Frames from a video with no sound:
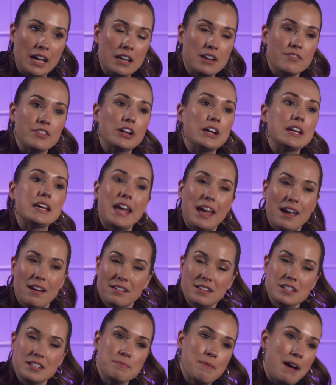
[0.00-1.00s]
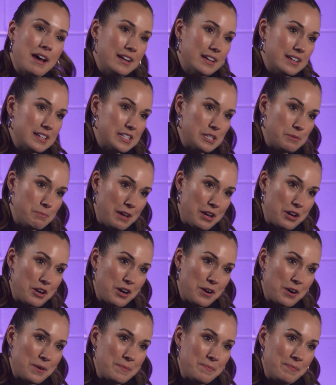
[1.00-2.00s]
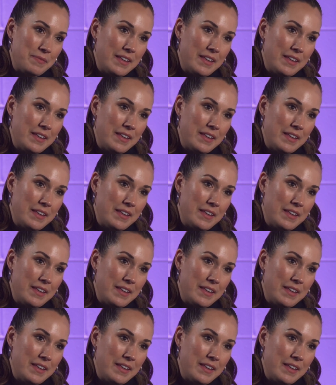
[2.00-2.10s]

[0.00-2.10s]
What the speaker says: and a very charismatic speaker.